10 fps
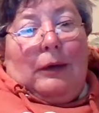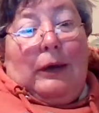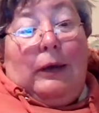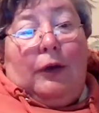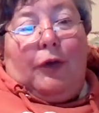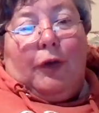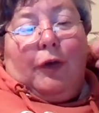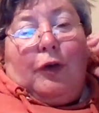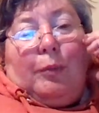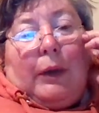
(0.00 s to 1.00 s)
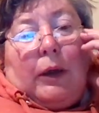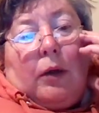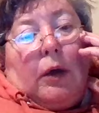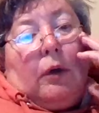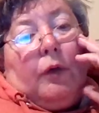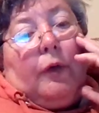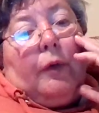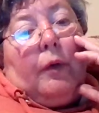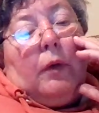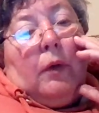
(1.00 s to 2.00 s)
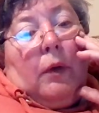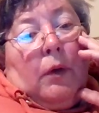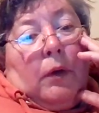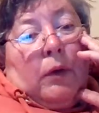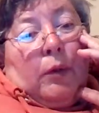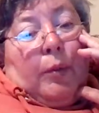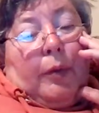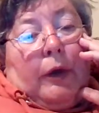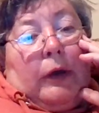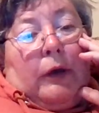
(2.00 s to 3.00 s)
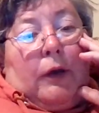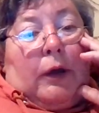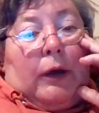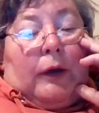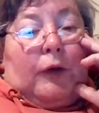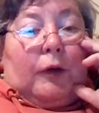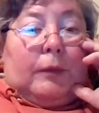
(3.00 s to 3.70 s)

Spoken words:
innocent background prior to that.